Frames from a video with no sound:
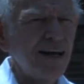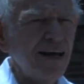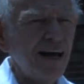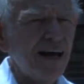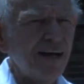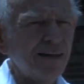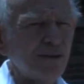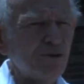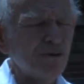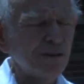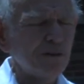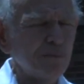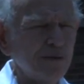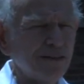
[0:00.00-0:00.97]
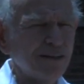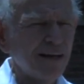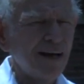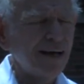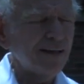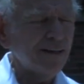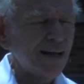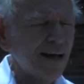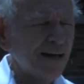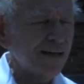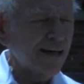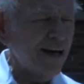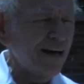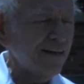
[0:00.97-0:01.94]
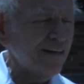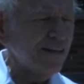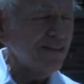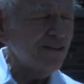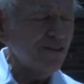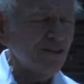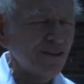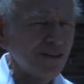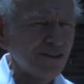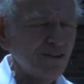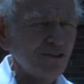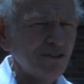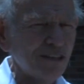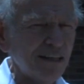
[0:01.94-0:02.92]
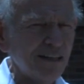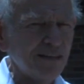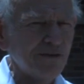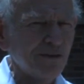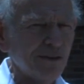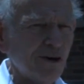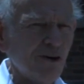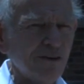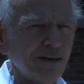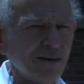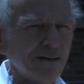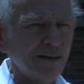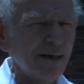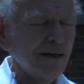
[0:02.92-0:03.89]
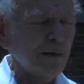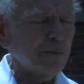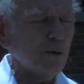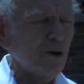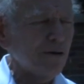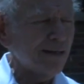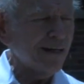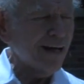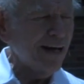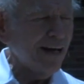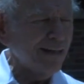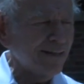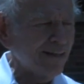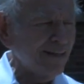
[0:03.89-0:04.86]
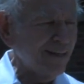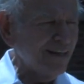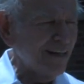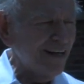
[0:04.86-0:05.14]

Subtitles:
And Christmas, they had a lot of candy, so the Jewish kids would go there and eat up all their candy.